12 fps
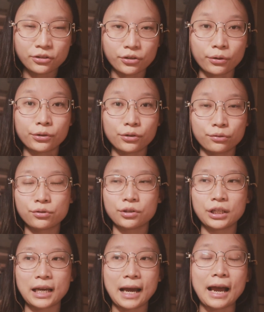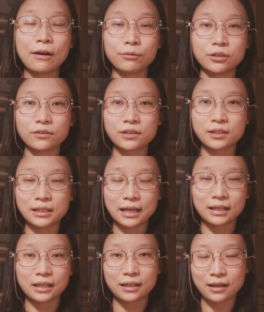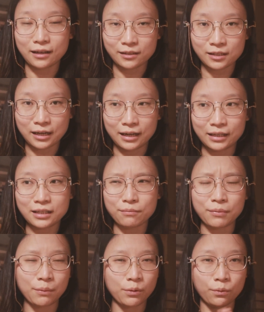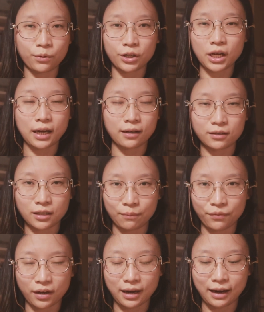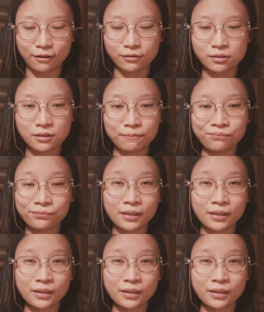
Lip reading: So usually I would set it aside, maybe working on something else,